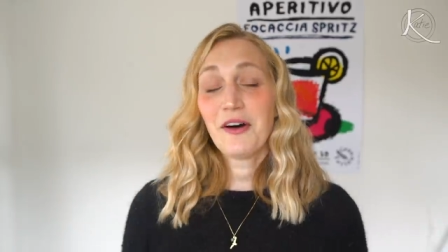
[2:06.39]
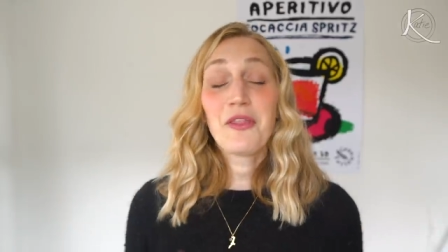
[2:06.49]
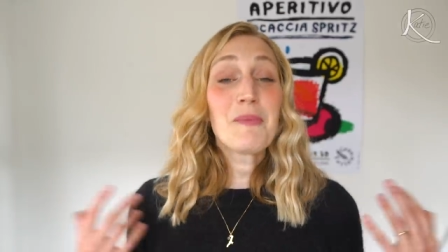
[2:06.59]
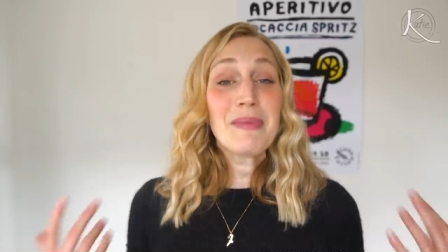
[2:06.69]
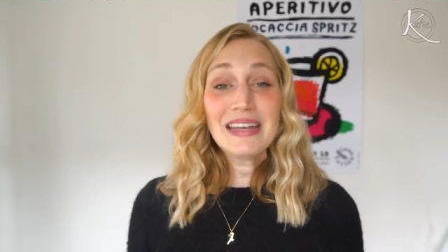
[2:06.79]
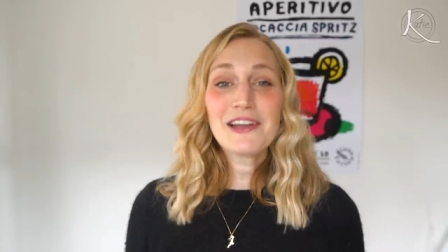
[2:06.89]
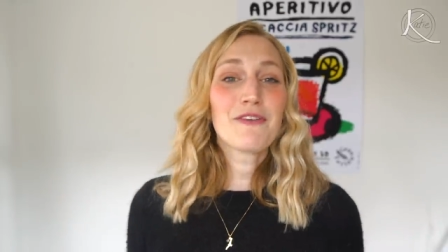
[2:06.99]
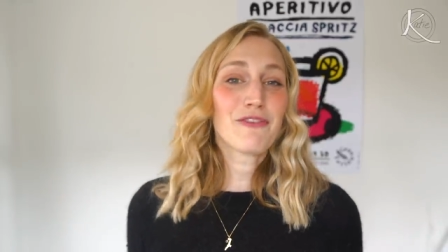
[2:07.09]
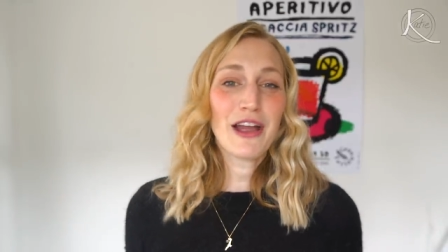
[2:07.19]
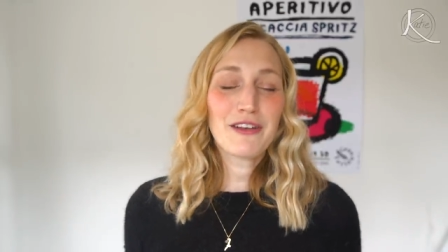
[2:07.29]
Although meeting
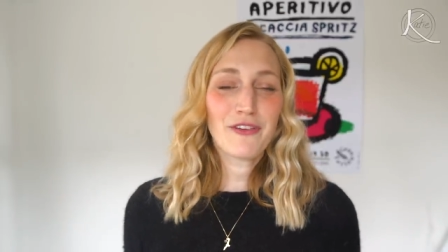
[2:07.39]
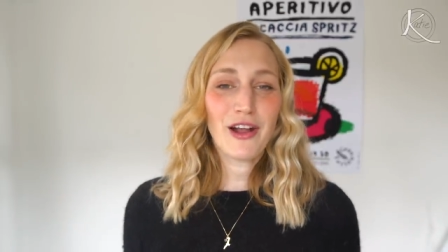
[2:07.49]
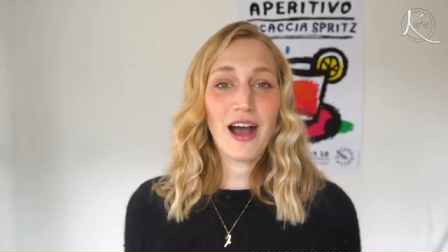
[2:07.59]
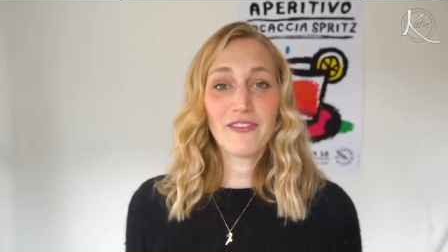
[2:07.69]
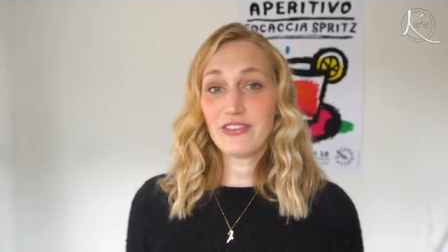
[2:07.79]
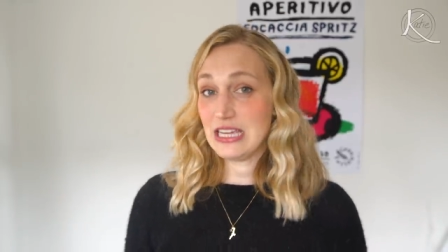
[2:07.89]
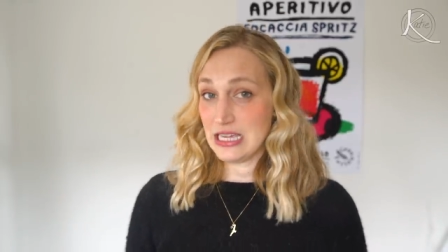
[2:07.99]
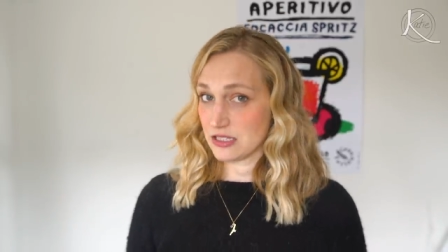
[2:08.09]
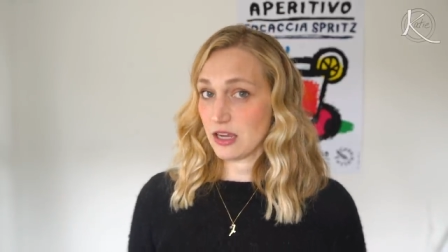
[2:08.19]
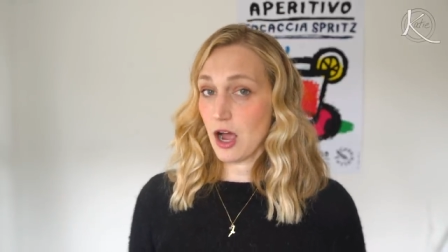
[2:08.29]
a friend for coffee
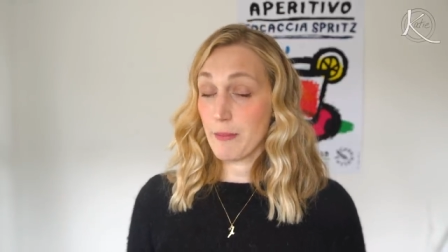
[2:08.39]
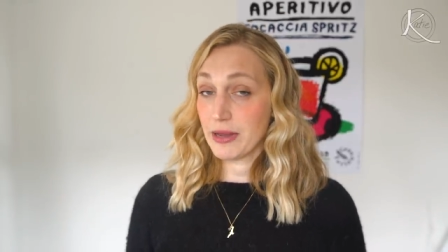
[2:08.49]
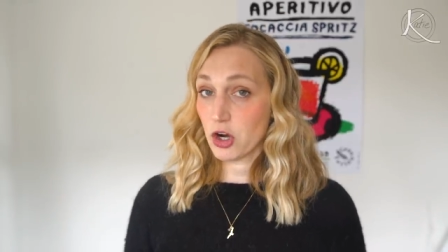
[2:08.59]
is a common